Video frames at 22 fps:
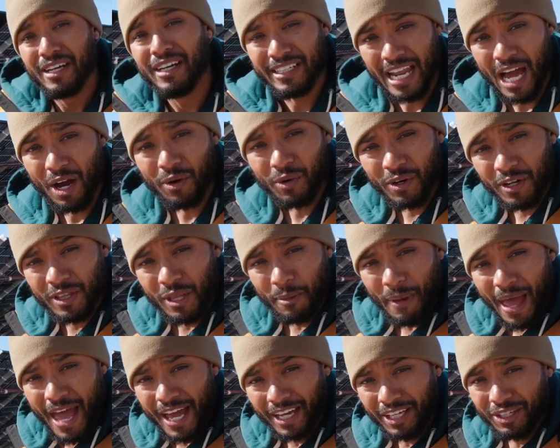Now we're on the
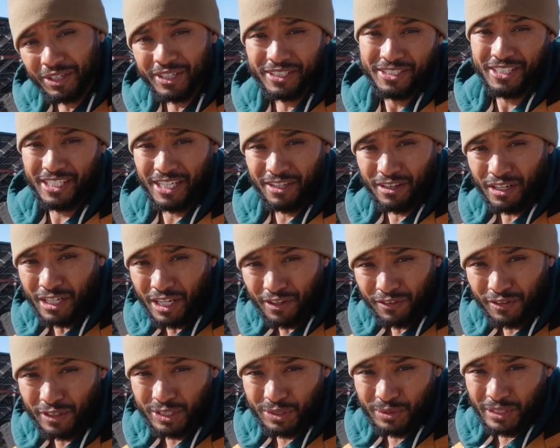back. You can see the
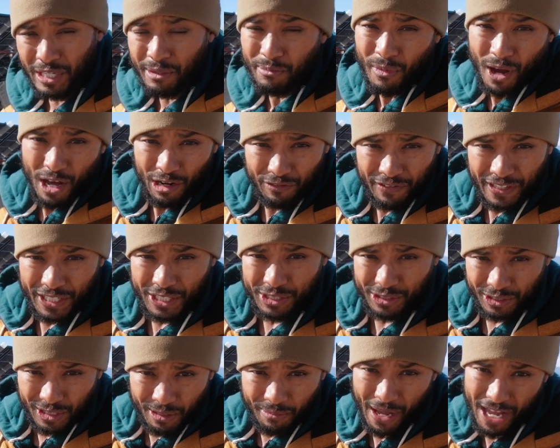difference between a
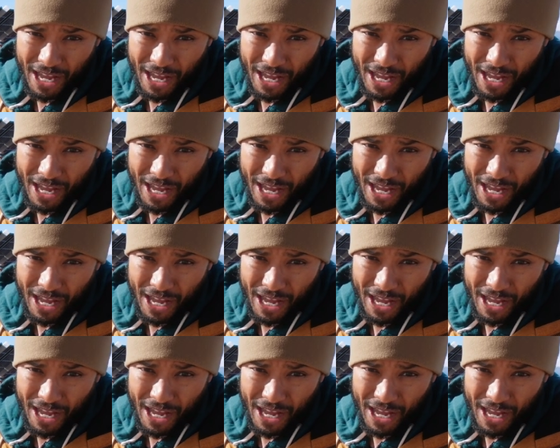monofacial and the